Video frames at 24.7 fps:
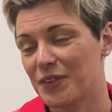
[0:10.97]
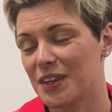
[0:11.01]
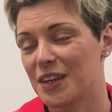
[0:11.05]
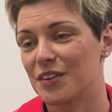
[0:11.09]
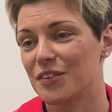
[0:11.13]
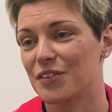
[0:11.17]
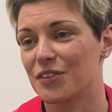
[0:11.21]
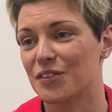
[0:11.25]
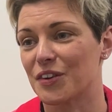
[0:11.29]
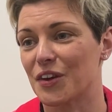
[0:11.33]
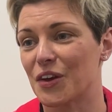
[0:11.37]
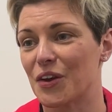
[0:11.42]

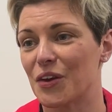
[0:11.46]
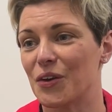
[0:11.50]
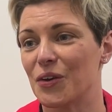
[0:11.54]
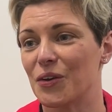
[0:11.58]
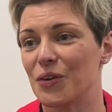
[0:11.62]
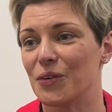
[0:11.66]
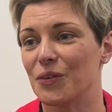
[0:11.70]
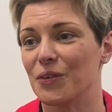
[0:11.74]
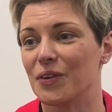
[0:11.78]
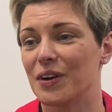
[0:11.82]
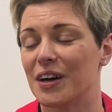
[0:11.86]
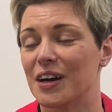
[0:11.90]

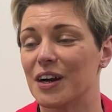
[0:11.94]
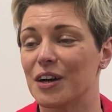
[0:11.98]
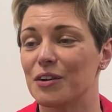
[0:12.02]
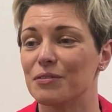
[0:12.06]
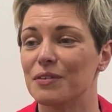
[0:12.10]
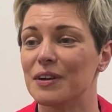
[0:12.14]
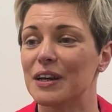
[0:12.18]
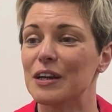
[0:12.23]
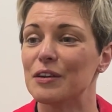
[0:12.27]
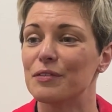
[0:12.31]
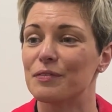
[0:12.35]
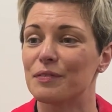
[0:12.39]
So I
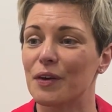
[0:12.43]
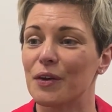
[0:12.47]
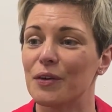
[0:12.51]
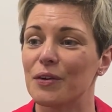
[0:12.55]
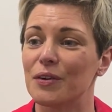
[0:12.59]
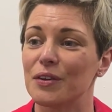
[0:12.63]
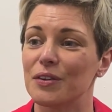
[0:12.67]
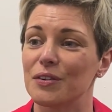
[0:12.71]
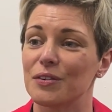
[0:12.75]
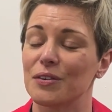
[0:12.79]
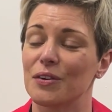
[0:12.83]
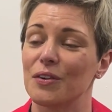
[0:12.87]
really
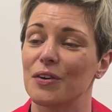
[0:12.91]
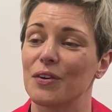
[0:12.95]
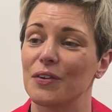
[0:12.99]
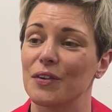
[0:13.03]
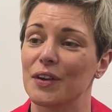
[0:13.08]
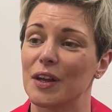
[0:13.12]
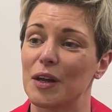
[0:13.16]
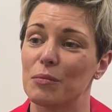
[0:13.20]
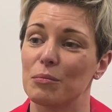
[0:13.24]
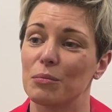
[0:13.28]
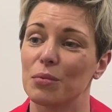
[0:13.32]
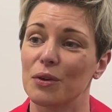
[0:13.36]
focus on
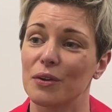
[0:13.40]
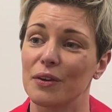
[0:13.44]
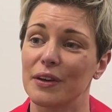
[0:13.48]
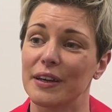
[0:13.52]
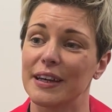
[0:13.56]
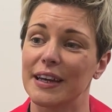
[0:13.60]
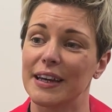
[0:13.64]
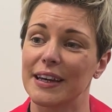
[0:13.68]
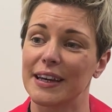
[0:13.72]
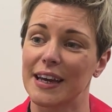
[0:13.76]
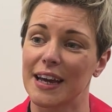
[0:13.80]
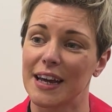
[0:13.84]

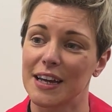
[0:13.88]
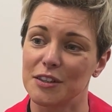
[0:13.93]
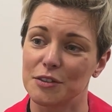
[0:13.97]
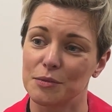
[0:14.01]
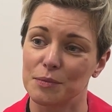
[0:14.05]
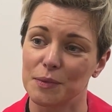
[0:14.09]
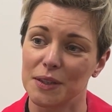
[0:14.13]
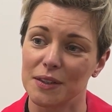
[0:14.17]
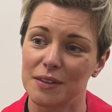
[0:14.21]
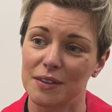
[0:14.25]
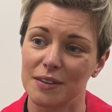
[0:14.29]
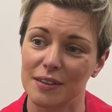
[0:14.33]
employee
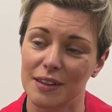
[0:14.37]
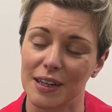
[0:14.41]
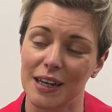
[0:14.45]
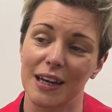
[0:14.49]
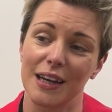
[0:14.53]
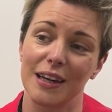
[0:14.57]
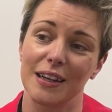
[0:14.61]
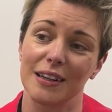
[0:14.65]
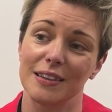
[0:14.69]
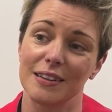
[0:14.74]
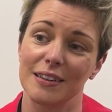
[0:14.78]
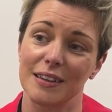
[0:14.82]
engagement
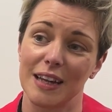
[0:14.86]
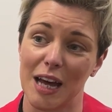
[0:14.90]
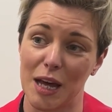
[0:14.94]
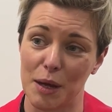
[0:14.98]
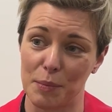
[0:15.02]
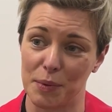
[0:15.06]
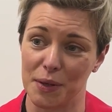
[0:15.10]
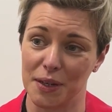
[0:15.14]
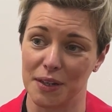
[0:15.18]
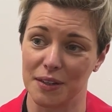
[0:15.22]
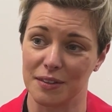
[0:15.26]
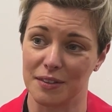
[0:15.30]
and
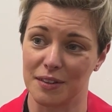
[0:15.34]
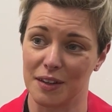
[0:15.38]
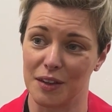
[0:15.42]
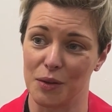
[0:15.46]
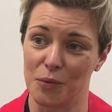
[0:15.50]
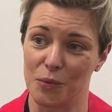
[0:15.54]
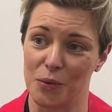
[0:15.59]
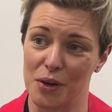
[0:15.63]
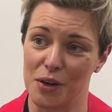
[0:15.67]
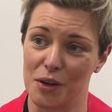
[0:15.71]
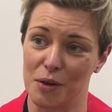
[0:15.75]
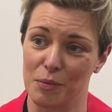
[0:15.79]
happiness in the
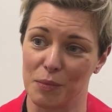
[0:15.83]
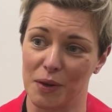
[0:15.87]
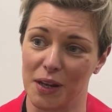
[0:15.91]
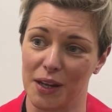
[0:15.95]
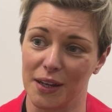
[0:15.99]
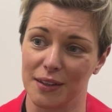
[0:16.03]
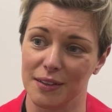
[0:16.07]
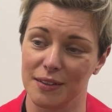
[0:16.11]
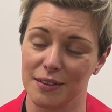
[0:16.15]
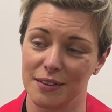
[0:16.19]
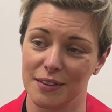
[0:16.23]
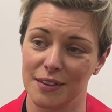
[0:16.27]

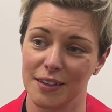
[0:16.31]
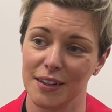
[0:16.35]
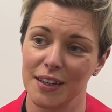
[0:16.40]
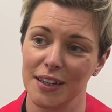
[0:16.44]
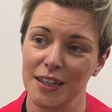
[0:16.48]
workplace.